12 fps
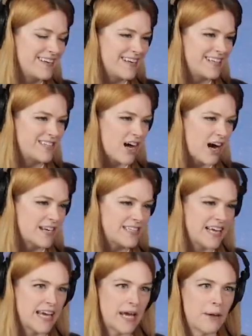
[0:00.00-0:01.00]
and talk
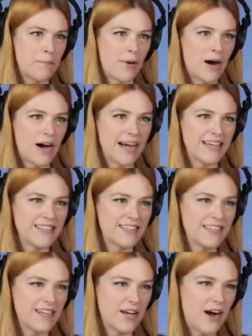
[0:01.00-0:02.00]
to him,
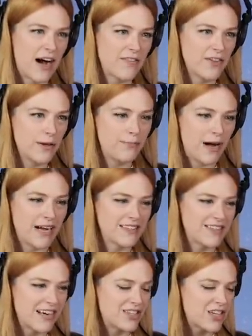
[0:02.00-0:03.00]
bond, you know, have a little
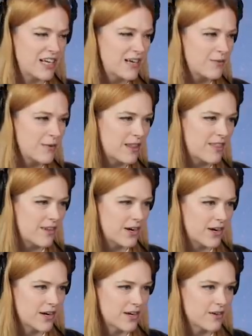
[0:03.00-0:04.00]
bond session with
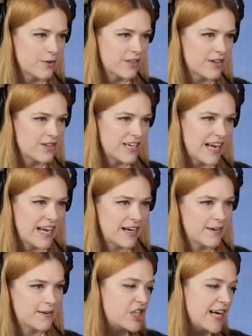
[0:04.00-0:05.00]
your with your date.
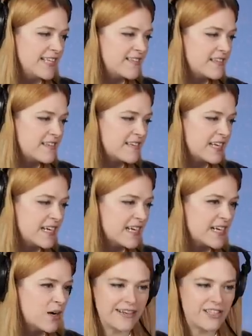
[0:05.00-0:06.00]
Jace is
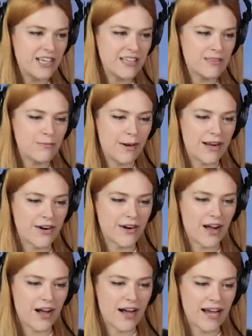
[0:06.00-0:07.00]
here. Jace better
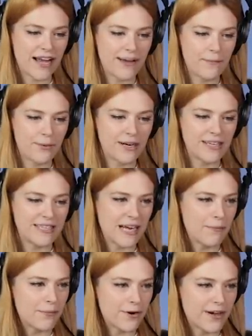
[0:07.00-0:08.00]
not put a
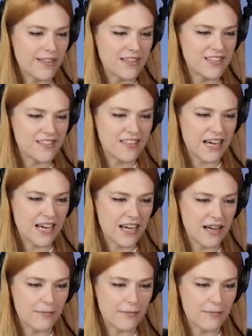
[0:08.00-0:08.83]
damper on this date.